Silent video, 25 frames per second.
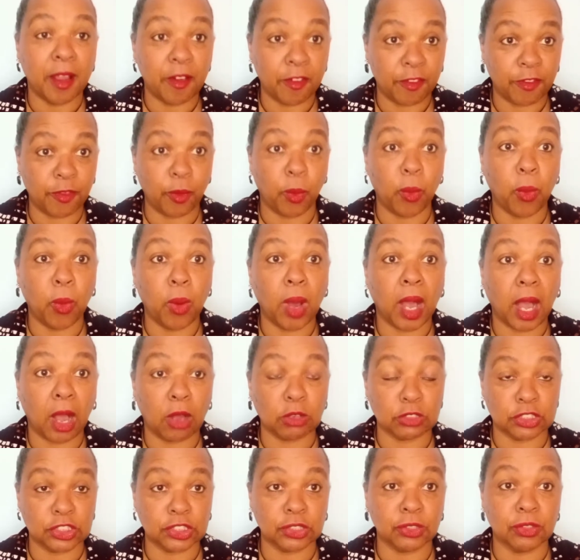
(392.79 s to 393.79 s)
for
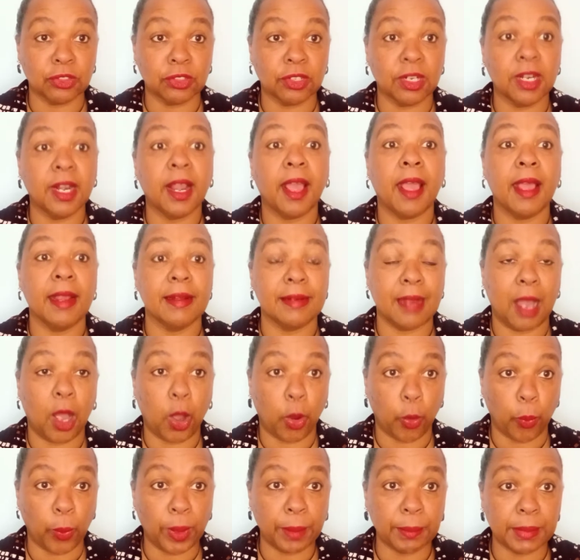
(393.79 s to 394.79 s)
our children and
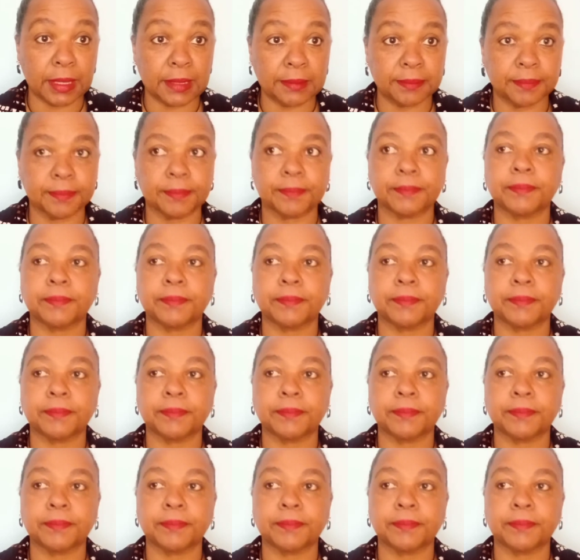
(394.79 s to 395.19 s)
our women.